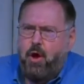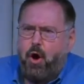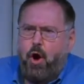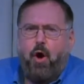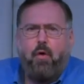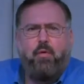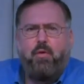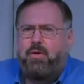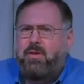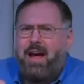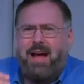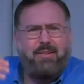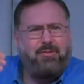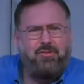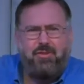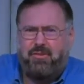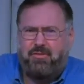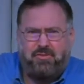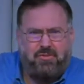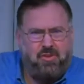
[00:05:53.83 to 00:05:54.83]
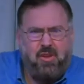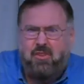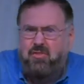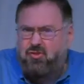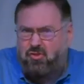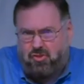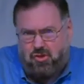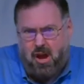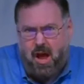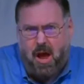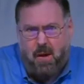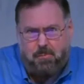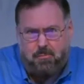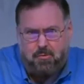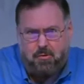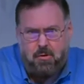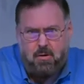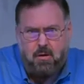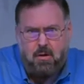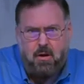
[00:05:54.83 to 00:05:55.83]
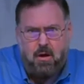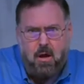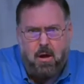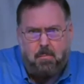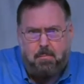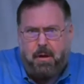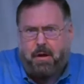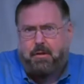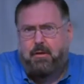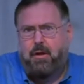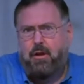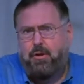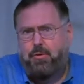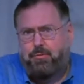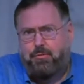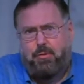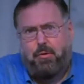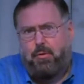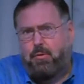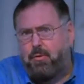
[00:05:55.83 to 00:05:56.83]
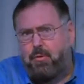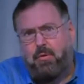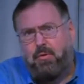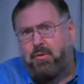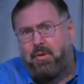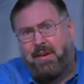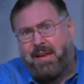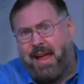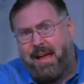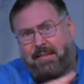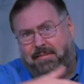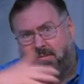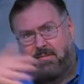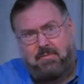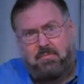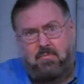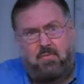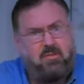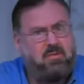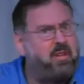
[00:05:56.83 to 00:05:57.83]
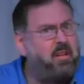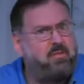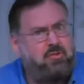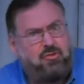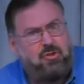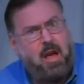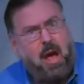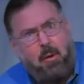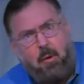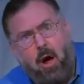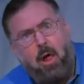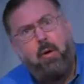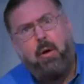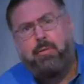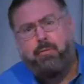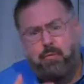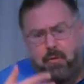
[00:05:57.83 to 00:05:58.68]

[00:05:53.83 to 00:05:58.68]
over not just this chapter, but through the next 6 chapters, all the way